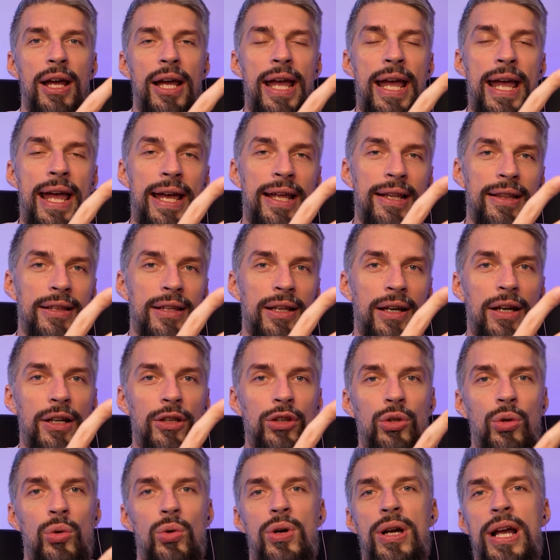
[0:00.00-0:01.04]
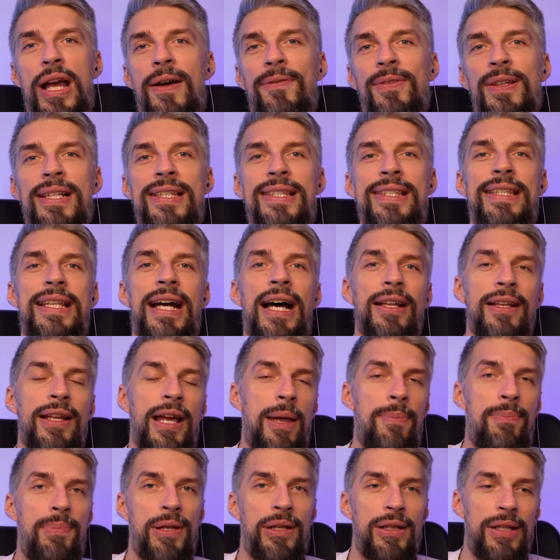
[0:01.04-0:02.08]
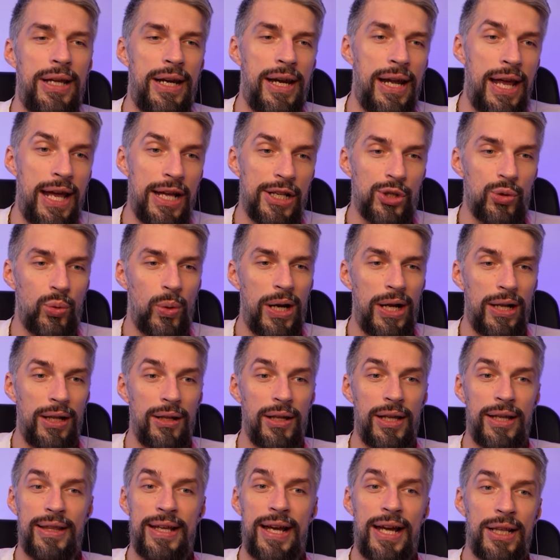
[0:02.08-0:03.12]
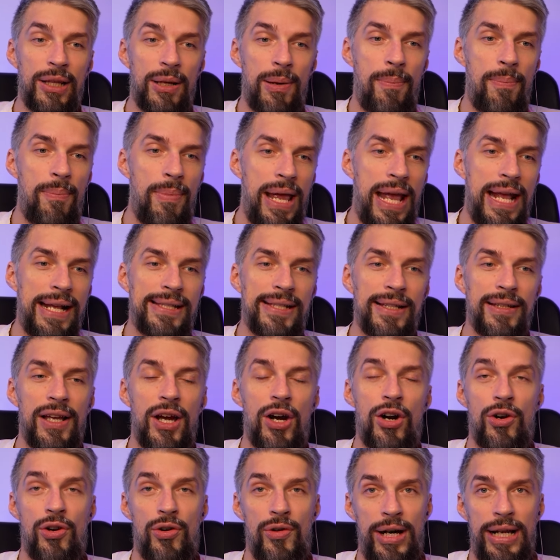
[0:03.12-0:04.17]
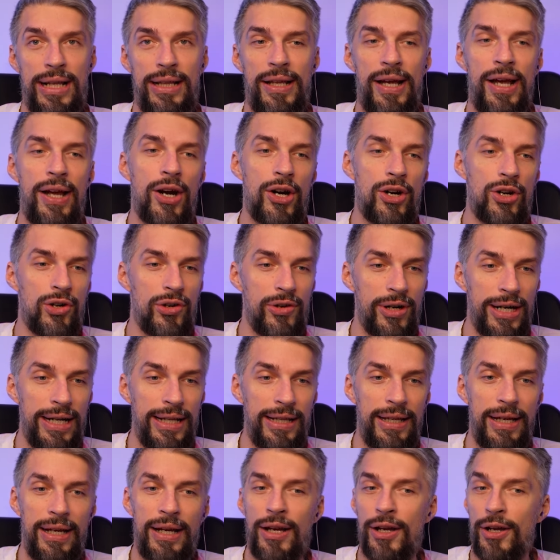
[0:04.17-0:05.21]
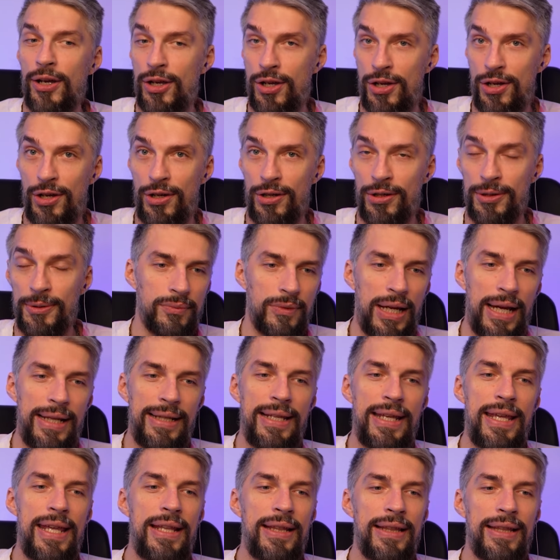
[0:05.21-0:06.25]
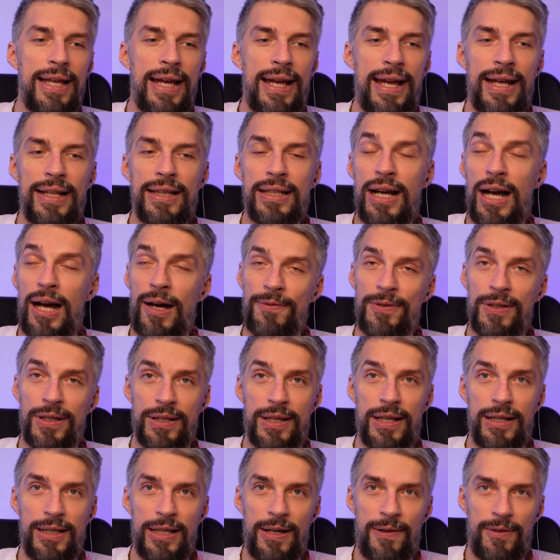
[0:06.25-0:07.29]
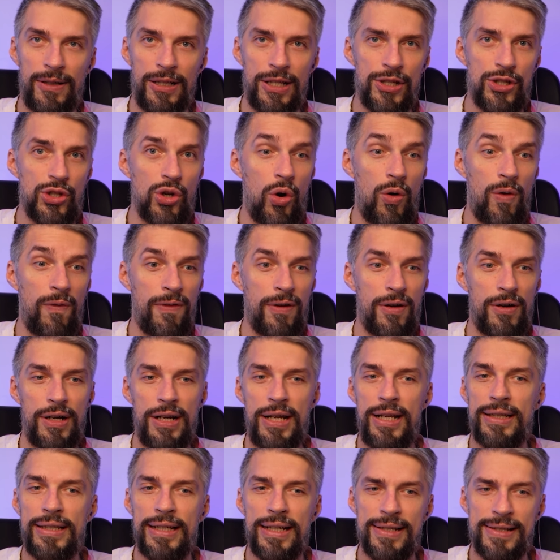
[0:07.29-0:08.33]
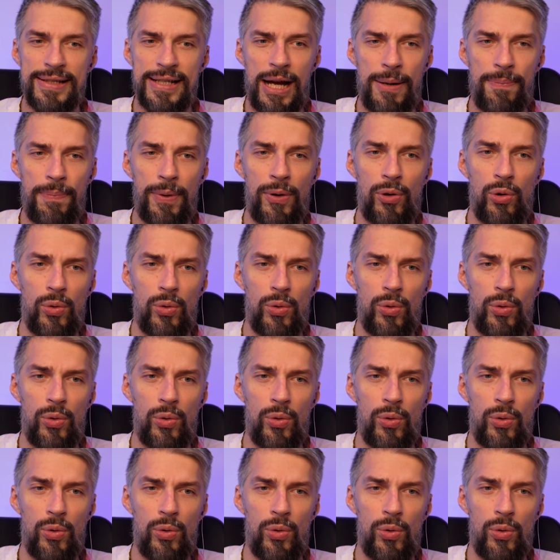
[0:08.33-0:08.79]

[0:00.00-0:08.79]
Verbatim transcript: and to have the stun ability as well. That makes it really, really good. And in the end, after the level is over, it ends up